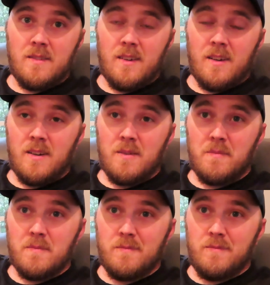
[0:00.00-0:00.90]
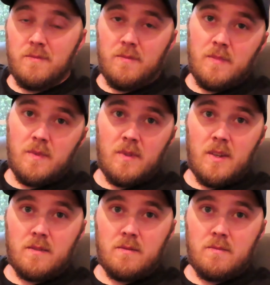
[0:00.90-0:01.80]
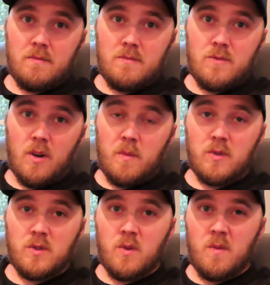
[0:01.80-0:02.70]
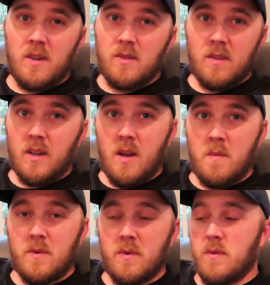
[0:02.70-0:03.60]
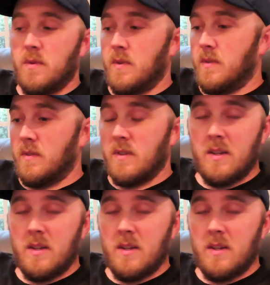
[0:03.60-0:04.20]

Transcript: That tropical storm Elsa came through, and